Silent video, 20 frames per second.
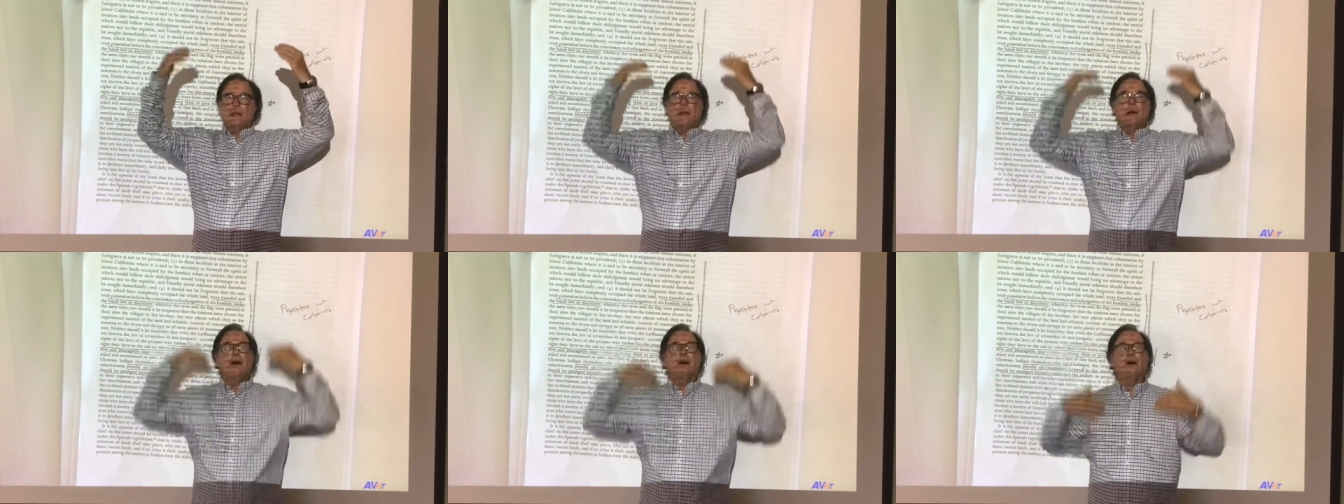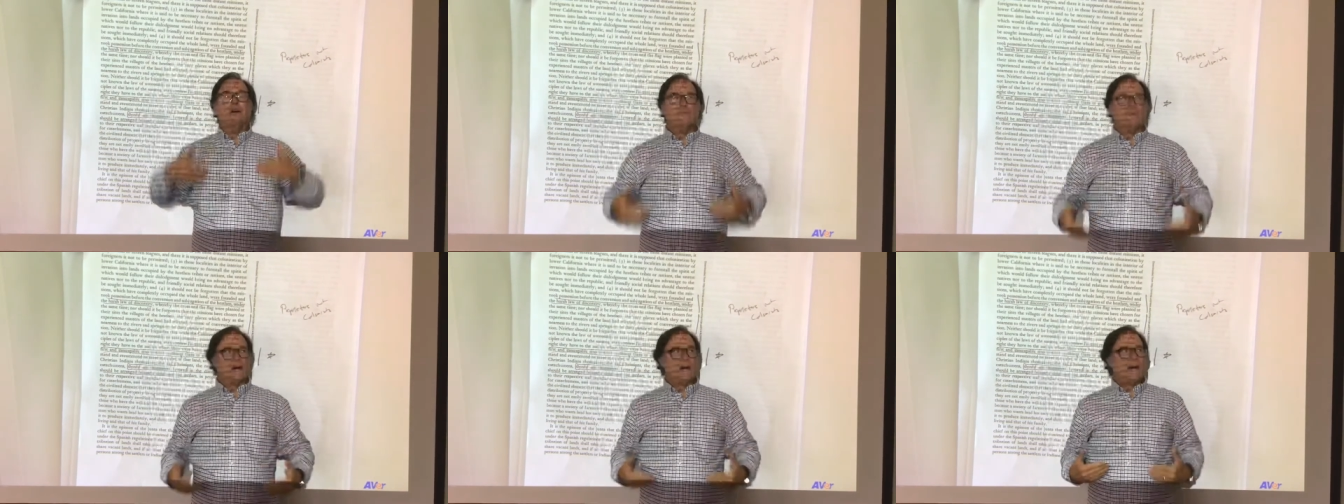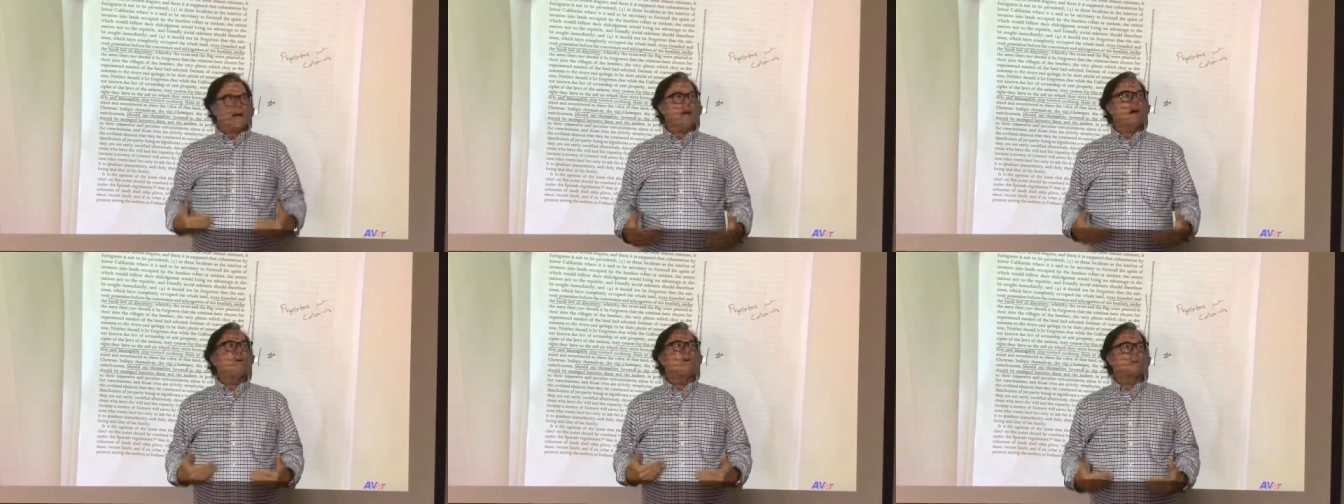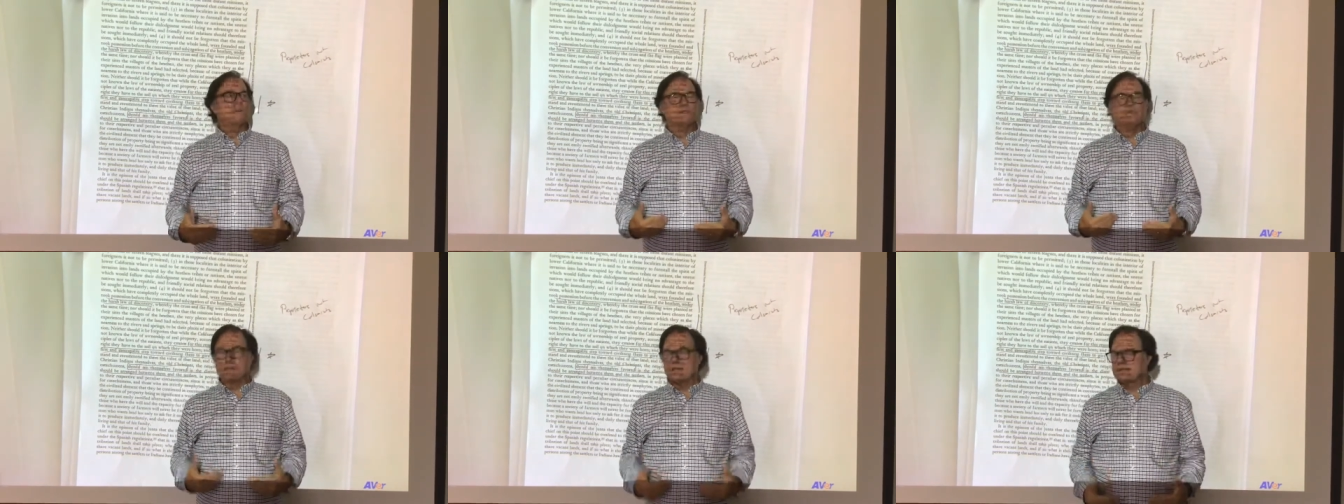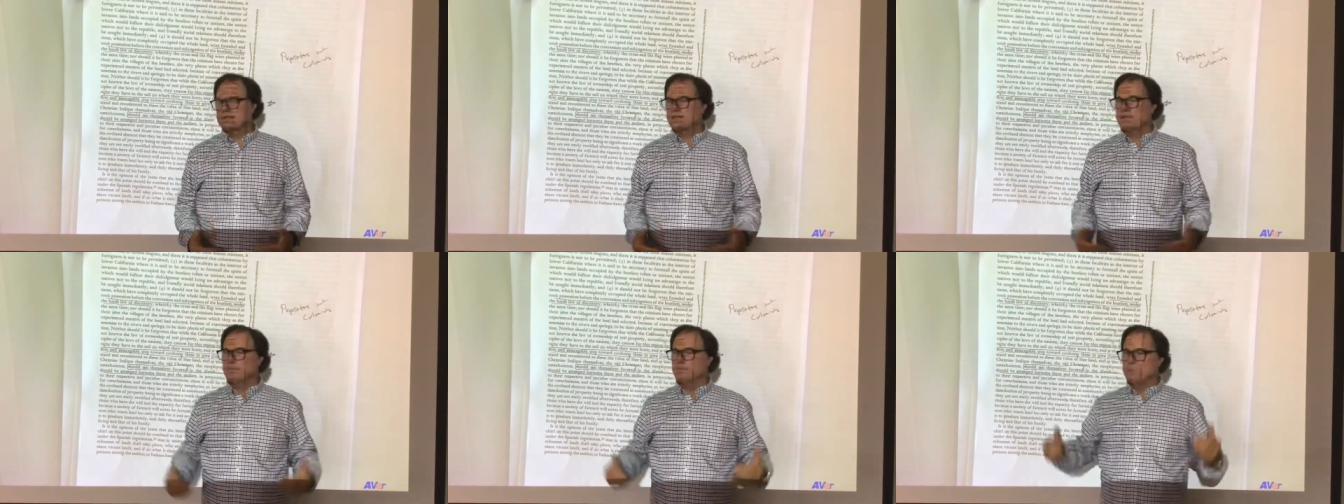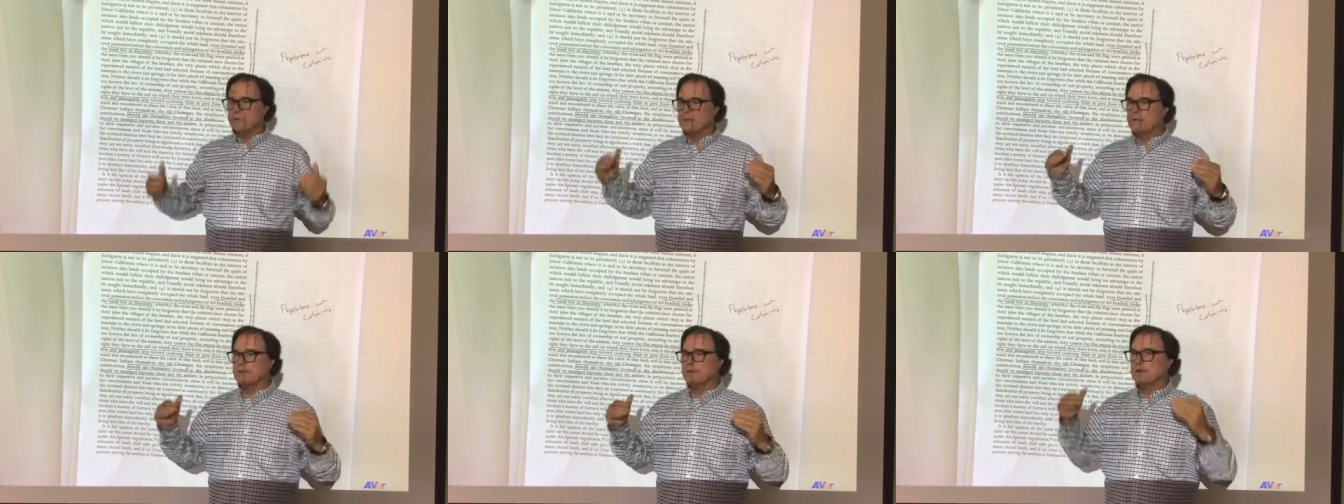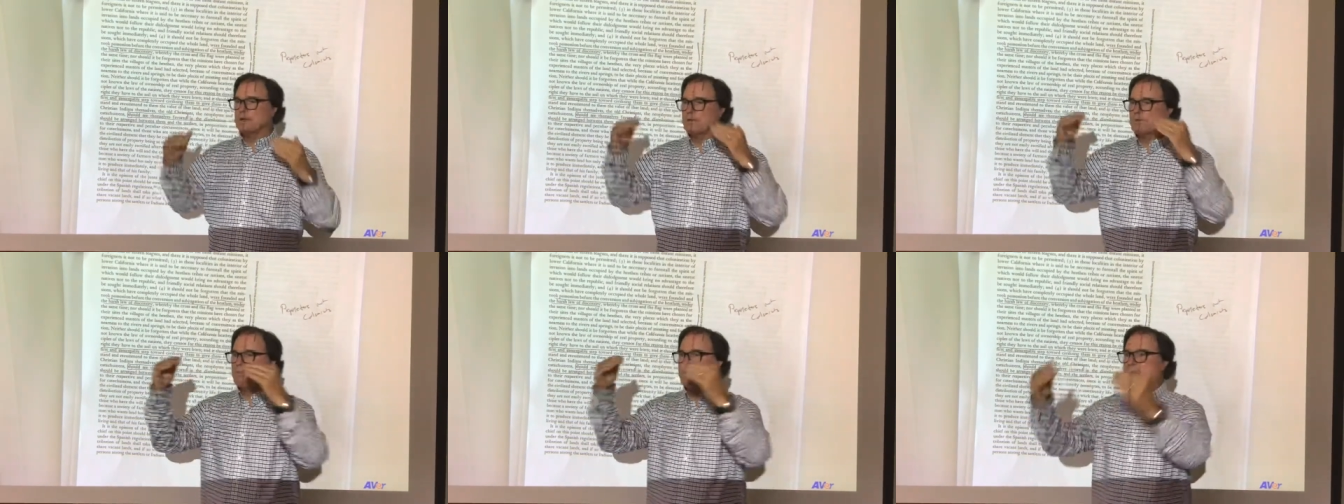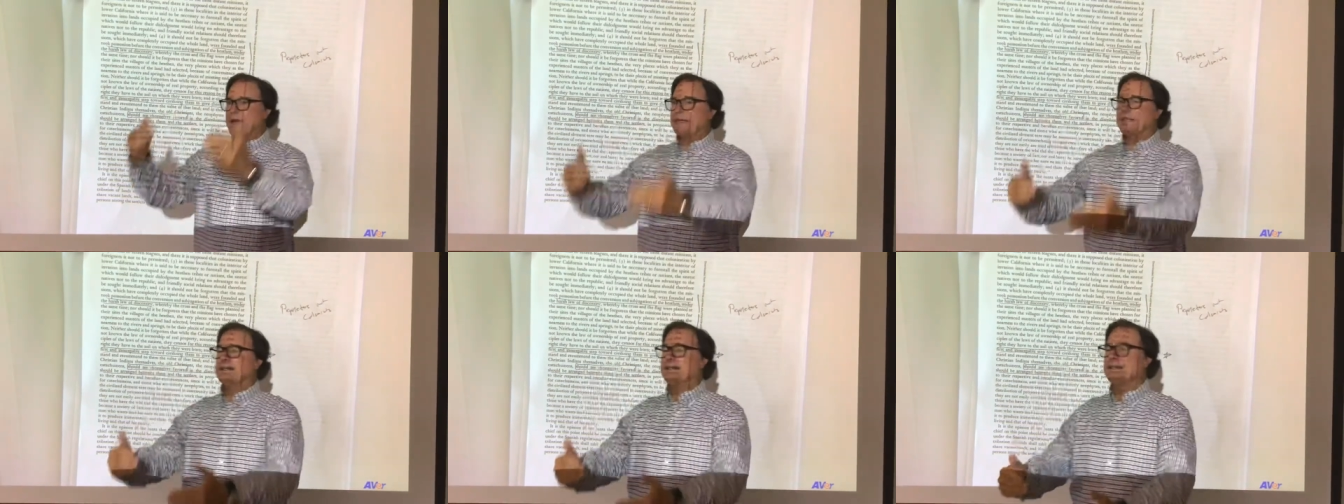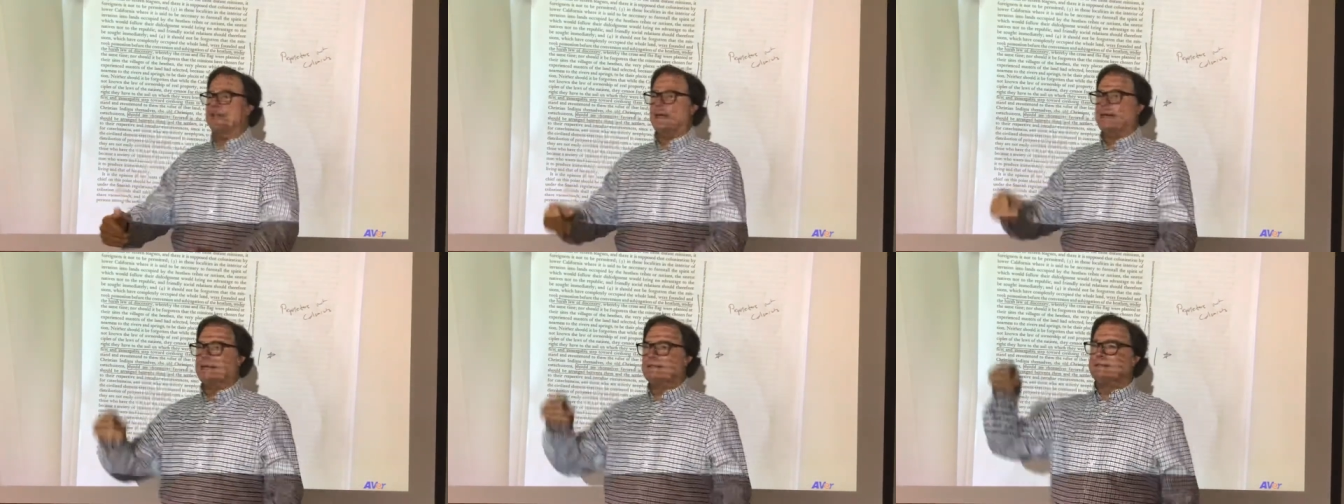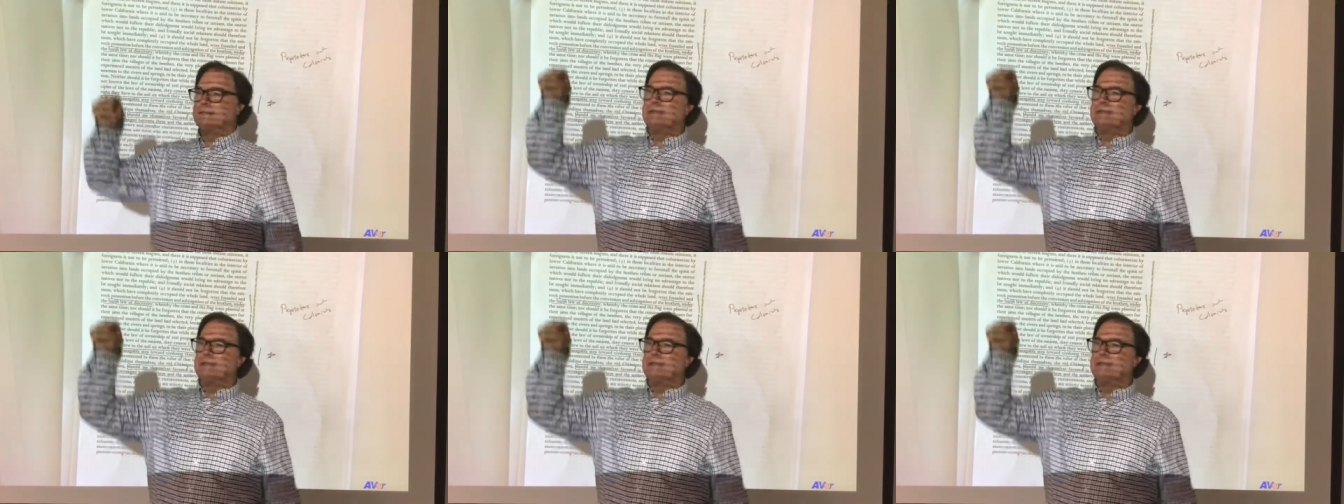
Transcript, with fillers: of our system, we're going to recognize